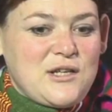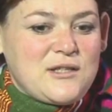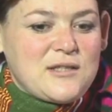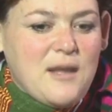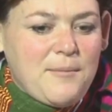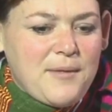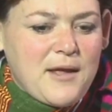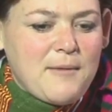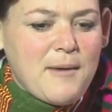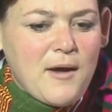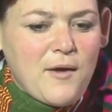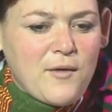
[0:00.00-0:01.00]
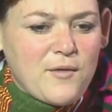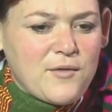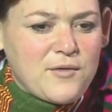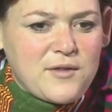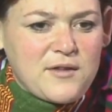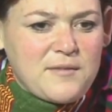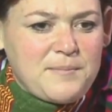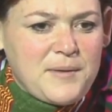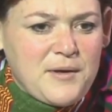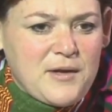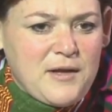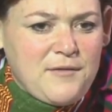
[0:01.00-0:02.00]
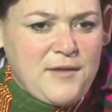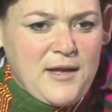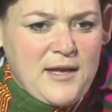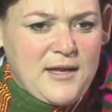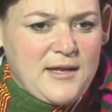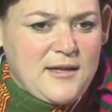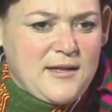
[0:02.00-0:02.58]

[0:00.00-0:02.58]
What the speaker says: Something about the spirit of it,